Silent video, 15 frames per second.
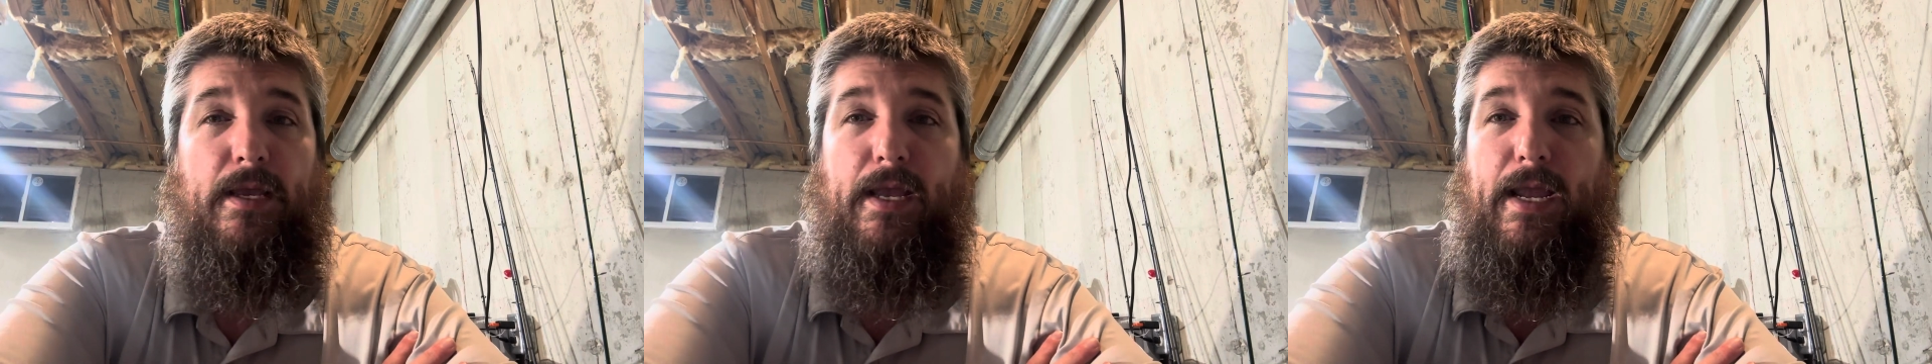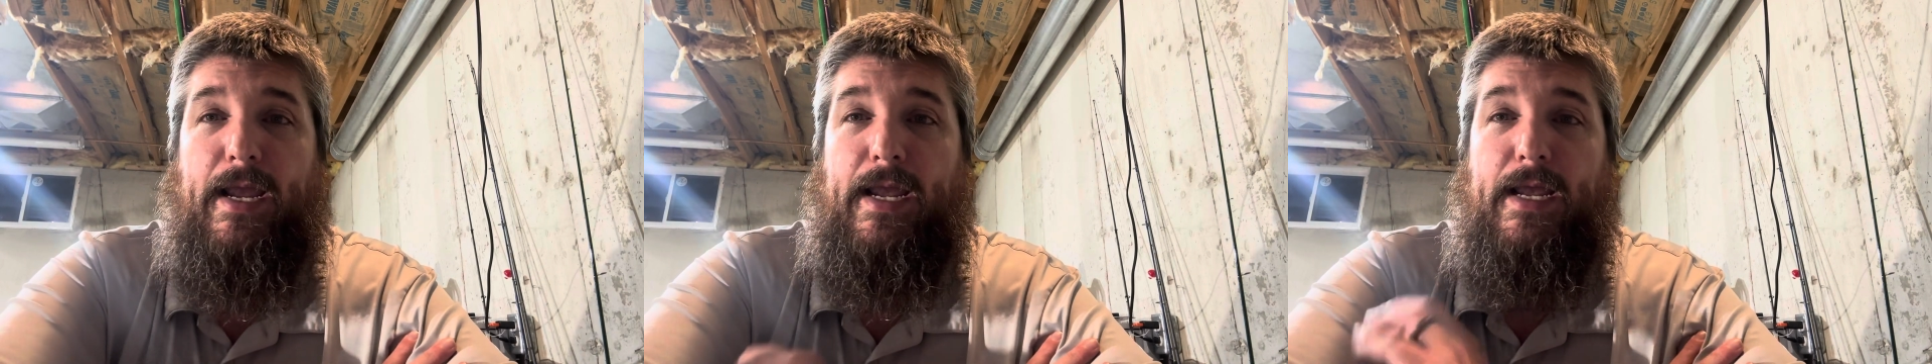
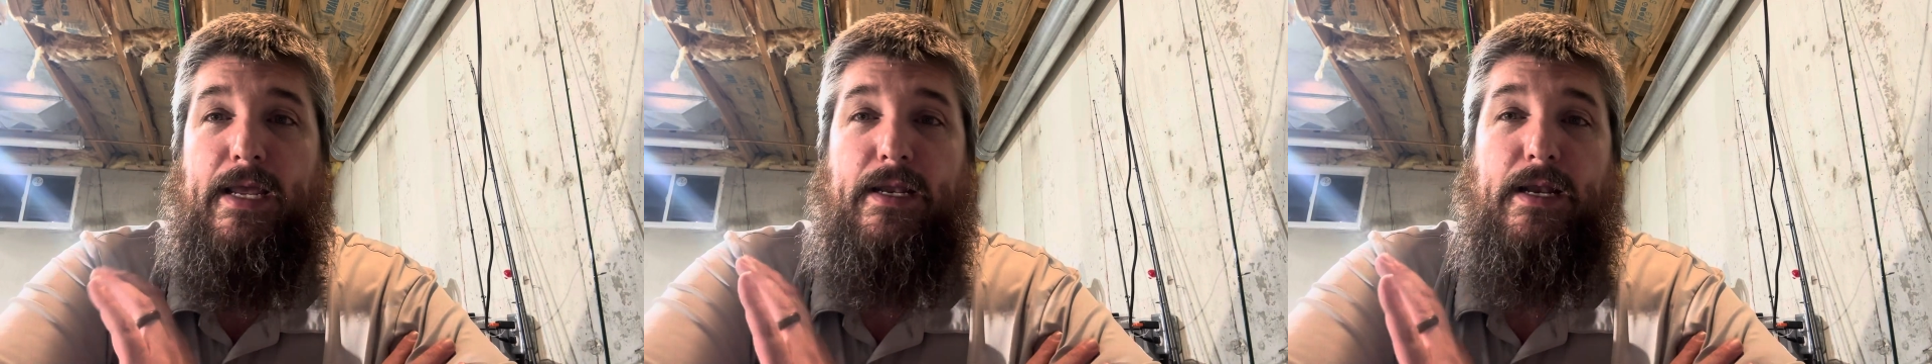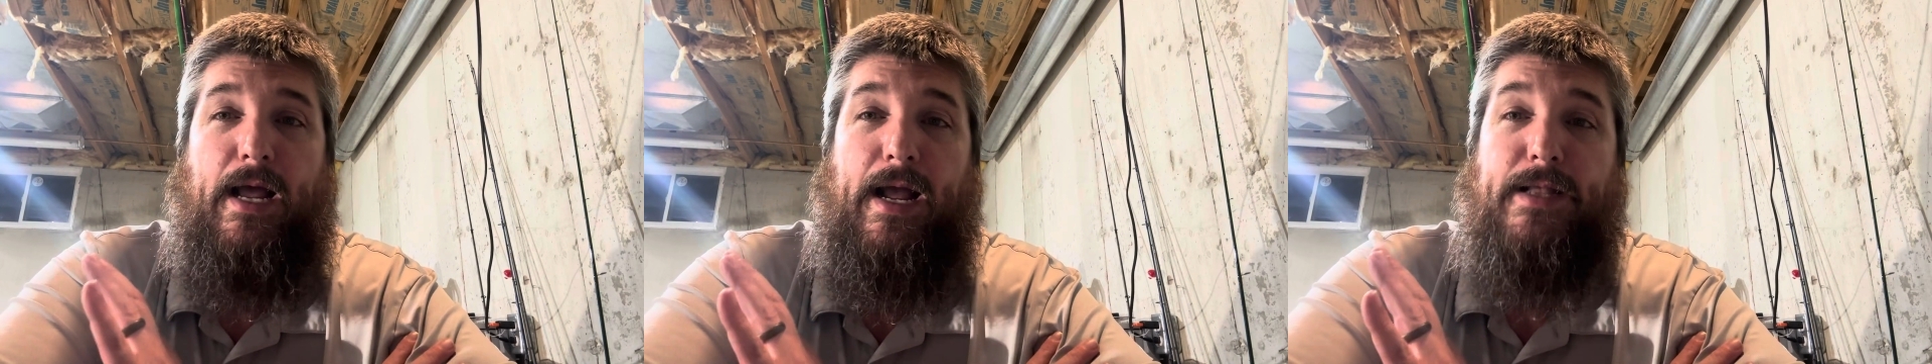
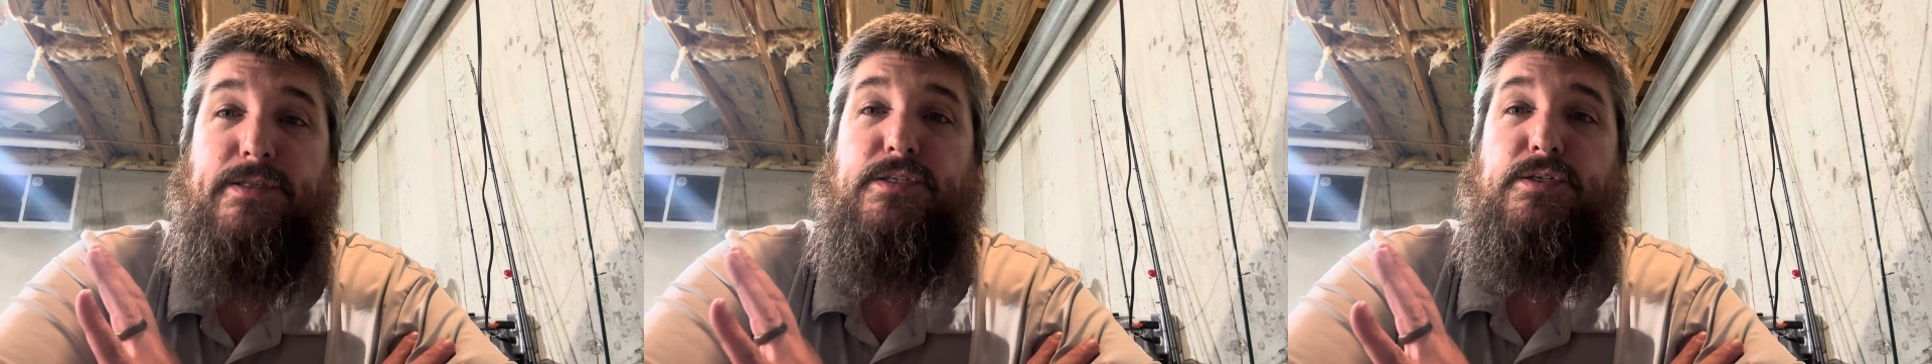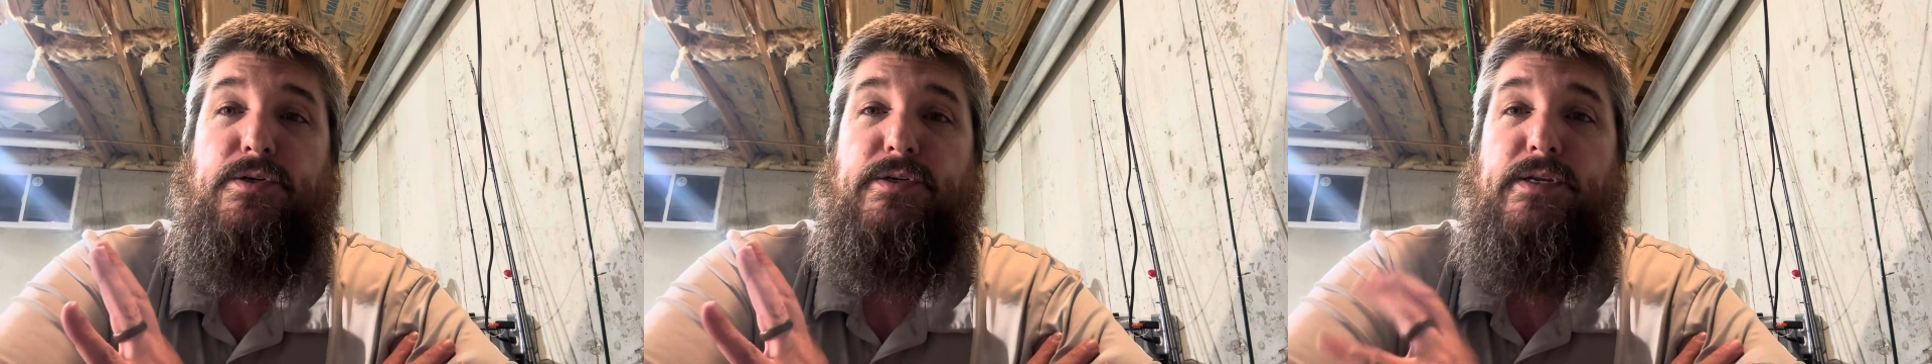And on
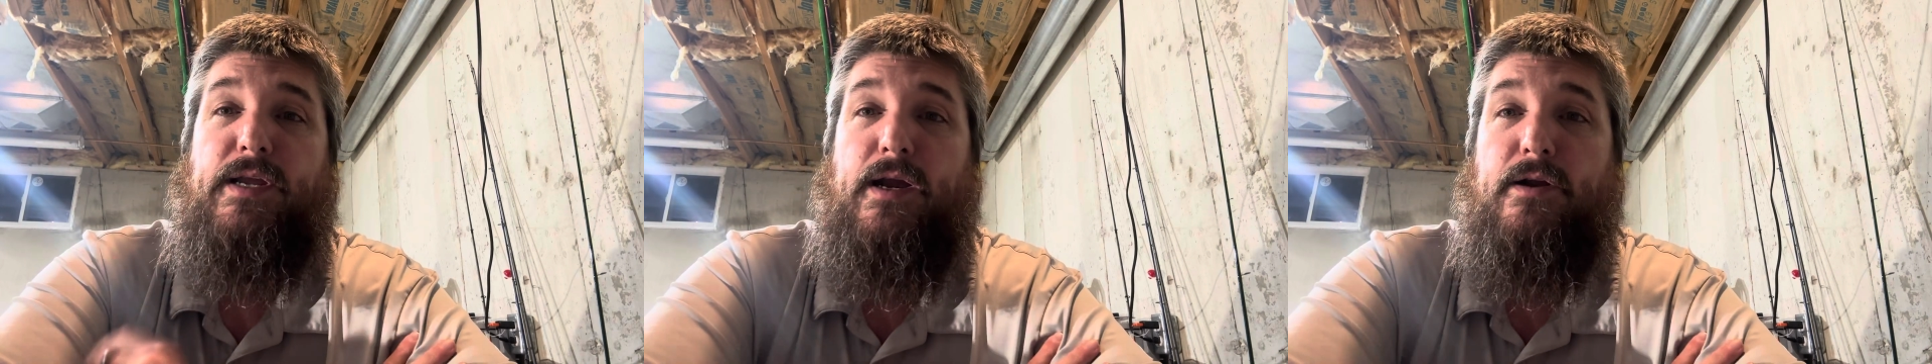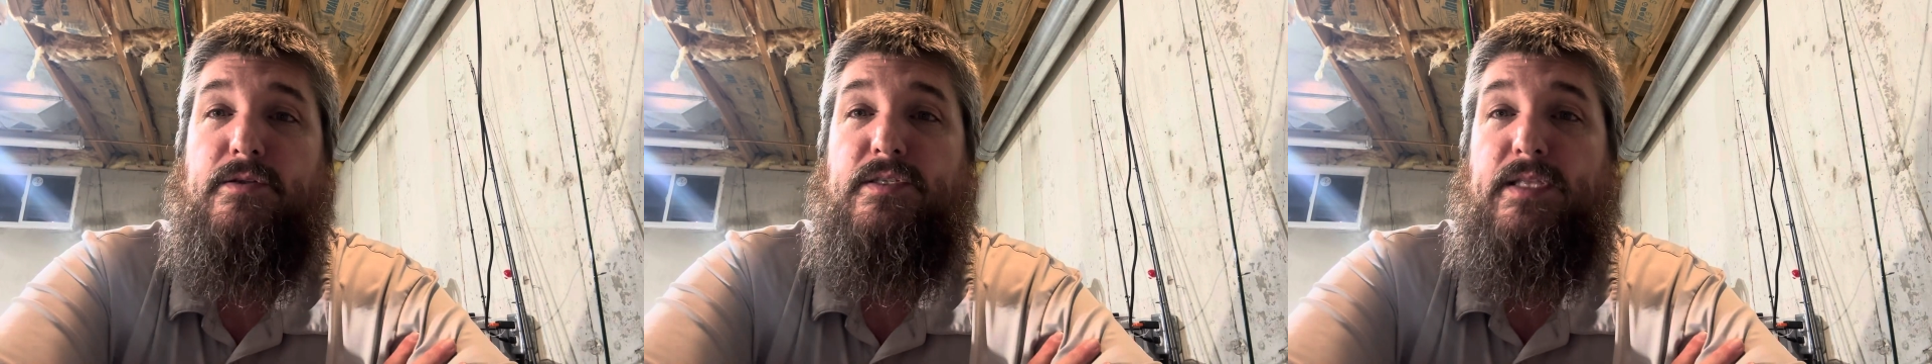certain
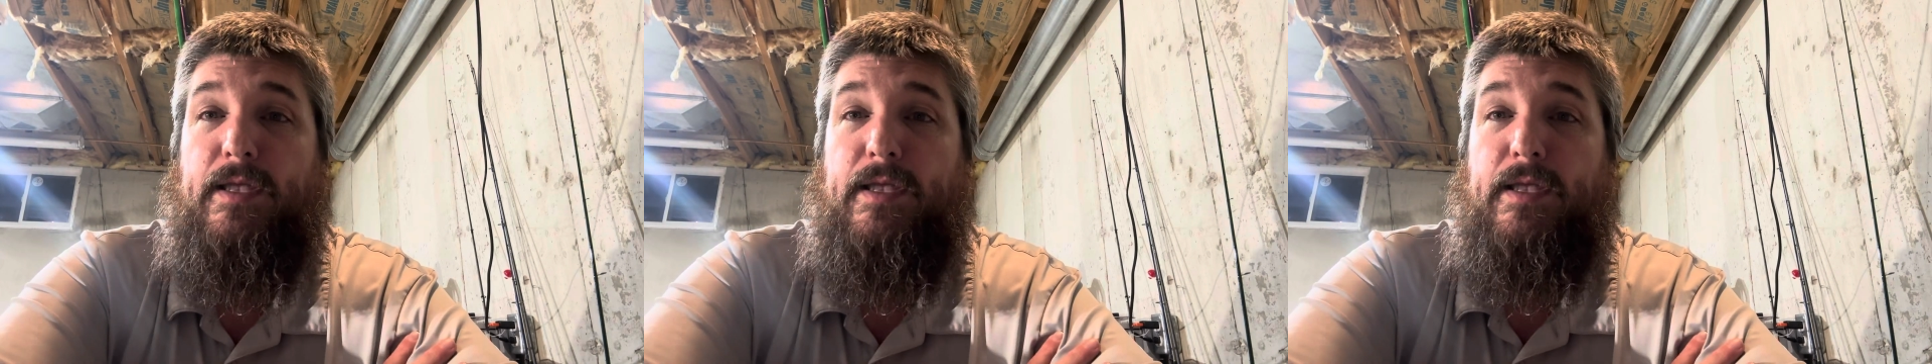cards,